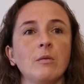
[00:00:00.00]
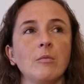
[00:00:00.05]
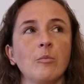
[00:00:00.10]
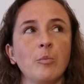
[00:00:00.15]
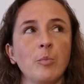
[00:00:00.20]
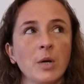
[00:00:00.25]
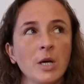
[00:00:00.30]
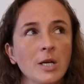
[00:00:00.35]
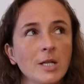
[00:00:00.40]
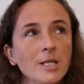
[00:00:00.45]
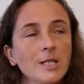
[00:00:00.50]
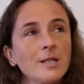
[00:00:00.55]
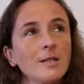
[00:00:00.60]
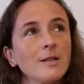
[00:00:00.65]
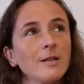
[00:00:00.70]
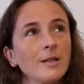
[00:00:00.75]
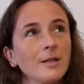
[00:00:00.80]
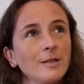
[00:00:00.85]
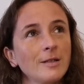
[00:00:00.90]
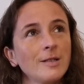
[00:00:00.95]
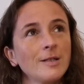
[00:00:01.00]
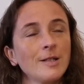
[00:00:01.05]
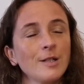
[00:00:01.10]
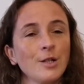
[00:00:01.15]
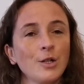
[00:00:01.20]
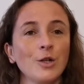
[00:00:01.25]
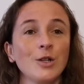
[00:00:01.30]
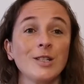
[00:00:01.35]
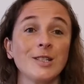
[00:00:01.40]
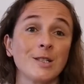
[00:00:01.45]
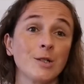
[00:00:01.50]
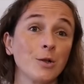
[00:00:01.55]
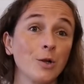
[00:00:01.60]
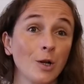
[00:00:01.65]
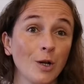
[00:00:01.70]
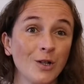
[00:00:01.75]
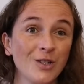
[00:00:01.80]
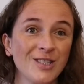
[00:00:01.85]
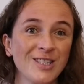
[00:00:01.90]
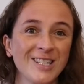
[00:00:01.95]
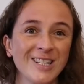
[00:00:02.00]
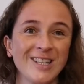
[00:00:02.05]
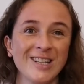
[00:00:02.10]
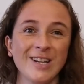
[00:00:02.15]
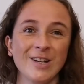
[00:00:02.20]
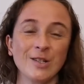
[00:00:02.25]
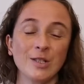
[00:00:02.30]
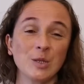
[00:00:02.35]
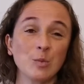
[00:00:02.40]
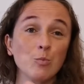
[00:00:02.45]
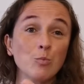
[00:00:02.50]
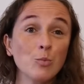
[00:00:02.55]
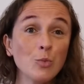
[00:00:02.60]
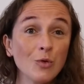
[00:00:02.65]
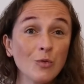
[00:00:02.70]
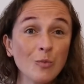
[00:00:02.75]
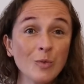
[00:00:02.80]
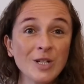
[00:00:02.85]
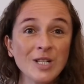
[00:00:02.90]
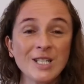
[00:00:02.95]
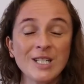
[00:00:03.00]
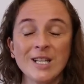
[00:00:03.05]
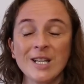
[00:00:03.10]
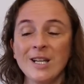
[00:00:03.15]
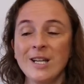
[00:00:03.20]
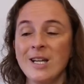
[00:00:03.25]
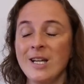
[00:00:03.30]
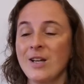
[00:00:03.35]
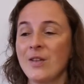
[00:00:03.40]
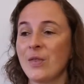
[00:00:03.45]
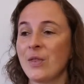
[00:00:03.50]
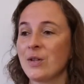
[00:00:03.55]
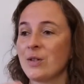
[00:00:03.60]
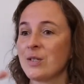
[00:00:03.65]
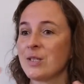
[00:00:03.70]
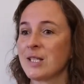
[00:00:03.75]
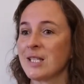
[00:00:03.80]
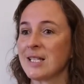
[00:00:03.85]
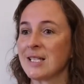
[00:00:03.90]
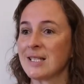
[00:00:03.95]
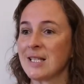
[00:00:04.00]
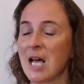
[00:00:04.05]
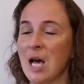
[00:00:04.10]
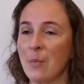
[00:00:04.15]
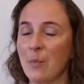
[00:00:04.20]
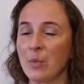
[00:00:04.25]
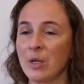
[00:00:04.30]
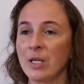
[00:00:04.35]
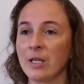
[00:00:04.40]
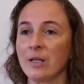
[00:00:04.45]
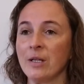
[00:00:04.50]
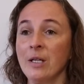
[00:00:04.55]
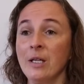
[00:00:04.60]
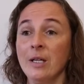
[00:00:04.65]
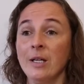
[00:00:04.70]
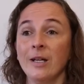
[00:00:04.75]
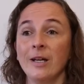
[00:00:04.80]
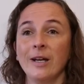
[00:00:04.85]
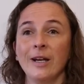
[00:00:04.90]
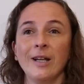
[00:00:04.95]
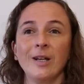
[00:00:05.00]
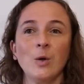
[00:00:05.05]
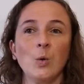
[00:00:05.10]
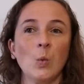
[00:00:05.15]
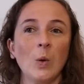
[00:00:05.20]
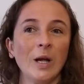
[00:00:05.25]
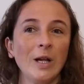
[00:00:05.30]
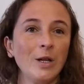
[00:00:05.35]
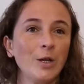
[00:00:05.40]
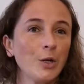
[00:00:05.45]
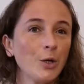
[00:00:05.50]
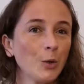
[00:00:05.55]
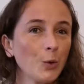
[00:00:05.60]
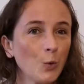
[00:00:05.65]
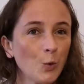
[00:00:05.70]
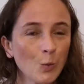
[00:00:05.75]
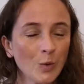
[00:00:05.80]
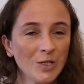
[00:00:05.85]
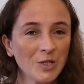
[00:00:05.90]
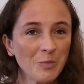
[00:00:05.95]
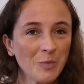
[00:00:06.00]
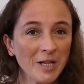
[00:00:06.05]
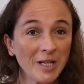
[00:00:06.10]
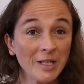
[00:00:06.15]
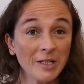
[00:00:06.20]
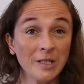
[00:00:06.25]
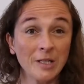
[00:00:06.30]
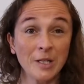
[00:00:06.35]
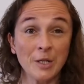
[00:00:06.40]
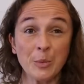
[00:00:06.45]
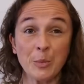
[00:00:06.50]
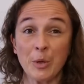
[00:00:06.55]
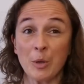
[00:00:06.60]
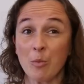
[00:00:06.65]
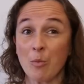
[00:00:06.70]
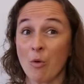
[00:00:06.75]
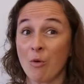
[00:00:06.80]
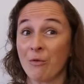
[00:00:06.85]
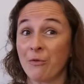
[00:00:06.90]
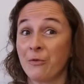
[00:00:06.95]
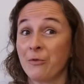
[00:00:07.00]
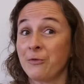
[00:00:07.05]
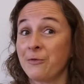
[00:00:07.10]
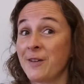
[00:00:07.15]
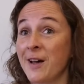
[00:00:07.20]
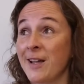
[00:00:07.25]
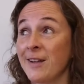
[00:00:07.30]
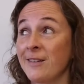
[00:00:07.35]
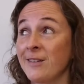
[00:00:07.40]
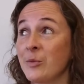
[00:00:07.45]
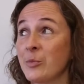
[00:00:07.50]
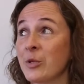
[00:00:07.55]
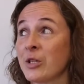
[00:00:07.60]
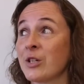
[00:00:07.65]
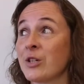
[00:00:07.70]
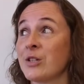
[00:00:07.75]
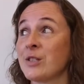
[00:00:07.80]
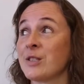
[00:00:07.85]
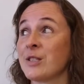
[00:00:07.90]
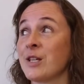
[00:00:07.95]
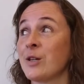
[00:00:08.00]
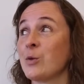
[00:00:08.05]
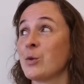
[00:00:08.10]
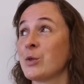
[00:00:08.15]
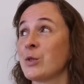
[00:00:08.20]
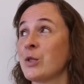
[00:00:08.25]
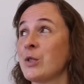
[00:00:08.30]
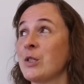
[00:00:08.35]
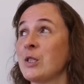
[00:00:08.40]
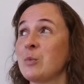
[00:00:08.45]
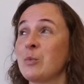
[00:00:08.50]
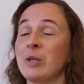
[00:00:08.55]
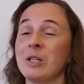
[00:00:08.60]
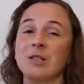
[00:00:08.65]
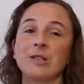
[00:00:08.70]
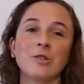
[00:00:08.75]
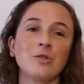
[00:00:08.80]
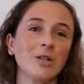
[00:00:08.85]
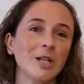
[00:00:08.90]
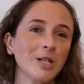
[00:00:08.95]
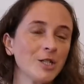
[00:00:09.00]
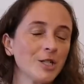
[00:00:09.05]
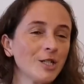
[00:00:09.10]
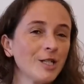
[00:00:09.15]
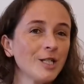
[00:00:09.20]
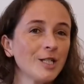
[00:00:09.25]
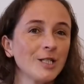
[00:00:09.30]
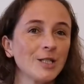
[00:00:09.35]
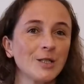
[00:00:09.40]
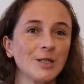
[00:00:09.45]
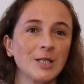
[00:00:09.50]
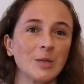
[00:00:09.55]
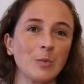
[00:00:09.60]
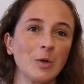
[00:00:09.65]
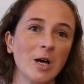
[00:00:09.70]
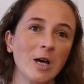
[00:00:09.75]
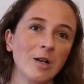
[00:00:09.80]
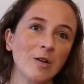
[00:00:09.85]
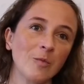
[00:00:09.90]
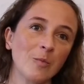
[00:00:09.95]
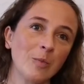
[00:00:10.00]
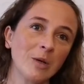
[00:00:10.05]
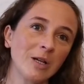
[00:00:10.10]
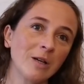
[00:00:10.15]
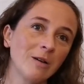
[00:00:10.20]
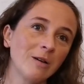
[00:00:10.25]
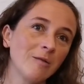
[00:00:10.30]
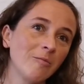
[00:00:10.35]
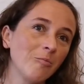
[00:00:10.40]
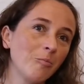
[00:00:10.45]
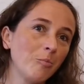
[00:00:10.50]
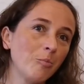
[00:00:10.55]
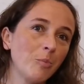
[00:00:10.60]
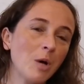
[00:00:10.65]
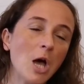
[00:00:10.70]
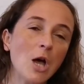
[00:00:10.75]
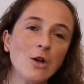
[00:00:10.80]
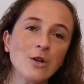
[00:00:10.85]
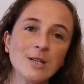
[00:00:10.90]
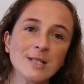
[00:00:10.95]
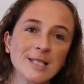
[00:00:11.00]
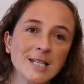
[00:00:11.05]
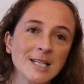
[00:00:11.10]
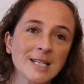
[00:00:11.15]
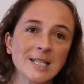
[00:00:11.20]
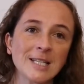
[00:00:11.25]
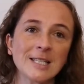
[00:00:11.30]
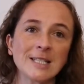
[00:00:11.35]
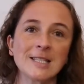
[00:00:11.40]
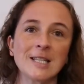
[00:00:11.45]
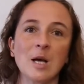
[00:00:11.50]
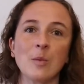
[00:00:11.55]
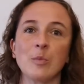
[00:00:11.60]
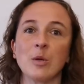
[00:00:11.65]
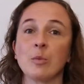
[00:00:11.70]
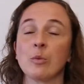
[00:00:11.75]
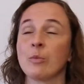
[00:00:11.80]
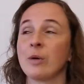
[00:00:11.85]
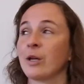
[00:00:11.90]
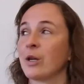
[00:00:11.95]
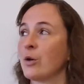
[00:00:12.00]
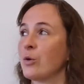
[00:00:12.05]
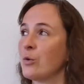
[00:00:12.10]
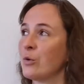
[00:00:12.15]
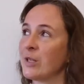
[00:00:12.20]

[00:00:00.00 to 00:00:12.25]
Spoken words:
but it's, you know, it's still closed and there is movement, there is things happening. In a way, you could almost make it a little bit more fun, because there are also these big stretches or some kind of bigger poses that people might go, oh,